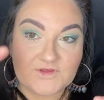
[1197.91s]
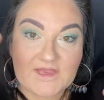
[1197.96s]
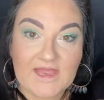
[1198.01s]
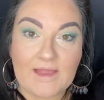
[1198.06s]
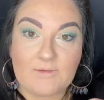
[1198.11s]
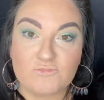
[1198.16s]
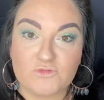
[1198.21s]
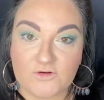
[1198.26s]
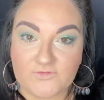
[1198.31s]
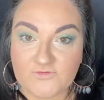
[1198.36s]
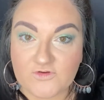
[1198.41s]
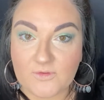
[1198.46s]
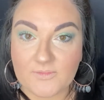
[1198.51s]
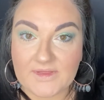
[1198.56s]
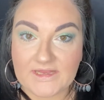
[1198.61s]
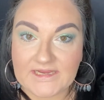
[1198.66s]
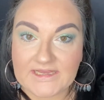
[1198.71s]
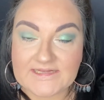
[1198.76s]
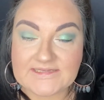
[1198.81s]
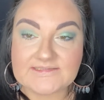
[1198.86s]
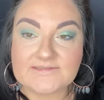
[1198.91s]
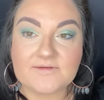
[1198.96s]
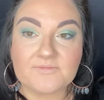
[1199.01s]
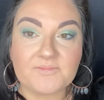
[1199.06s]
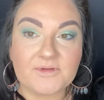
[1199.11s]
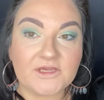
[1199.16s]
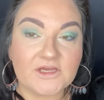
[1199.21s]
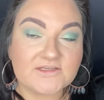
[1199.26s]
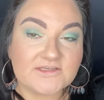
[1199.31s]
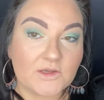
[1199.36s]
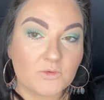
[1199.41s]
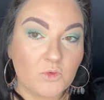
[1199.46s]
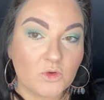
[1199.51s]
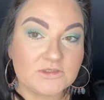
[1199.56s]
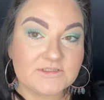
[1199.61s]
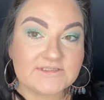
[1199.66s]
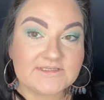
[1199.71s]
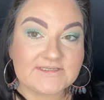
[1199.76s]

camera for a minute because I wanted to